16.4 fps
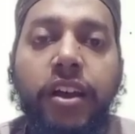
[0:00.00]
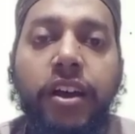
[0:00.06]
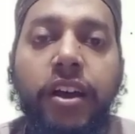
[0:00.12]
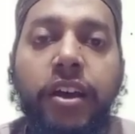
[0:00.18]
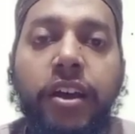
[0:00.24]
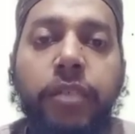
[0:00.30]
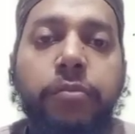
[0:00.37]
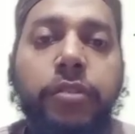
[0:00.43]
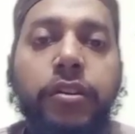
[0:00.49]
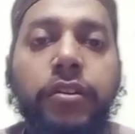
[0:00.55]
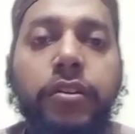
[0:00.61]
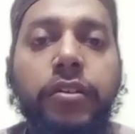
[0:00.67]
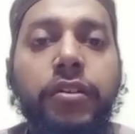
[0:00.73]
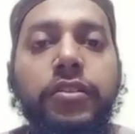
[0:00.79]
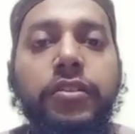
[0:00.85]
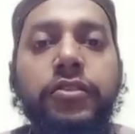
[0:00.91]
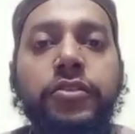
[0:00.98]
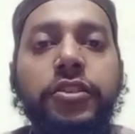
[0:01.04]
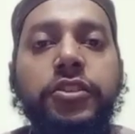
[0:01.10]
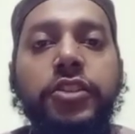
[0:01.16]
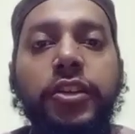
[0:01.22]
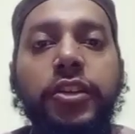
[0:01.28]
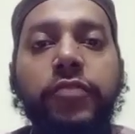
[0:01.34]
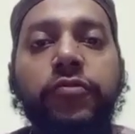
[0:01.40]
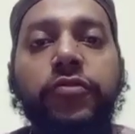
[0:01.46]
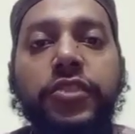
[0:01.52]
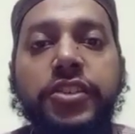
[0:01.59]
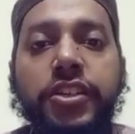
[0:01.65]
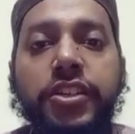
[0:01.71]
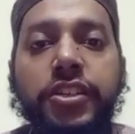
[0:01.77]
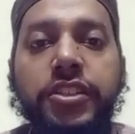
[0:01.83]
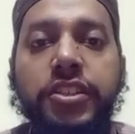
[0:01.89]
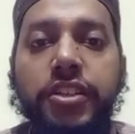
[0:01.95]
I have been teaching for
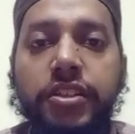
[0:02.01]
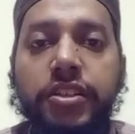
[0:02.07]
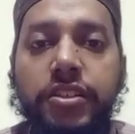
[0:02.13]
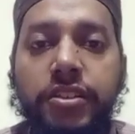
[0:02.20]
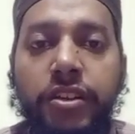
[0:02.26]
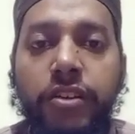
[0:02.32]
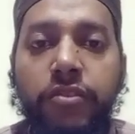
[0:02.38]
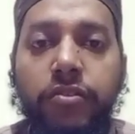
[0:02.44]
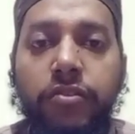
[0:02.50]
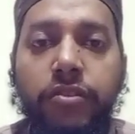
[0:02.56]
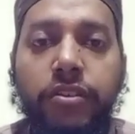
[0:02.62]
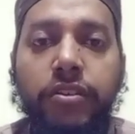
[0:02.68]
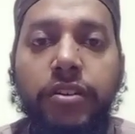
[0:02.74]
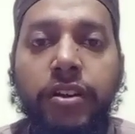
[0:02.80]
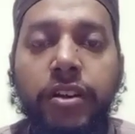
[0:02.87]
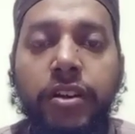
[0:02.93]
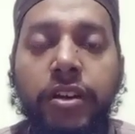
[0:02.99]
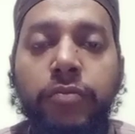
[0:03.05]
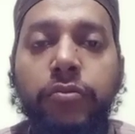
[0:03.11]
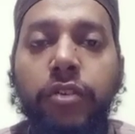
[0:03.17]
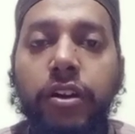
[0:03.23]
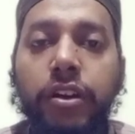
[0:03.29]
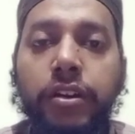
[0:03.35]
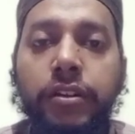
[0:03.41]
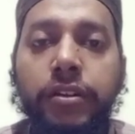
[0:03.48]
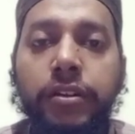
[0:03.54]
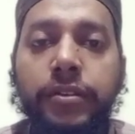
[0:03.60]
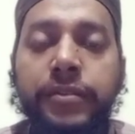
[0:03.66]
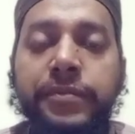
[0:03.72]
6 years now, Alhamdulillah.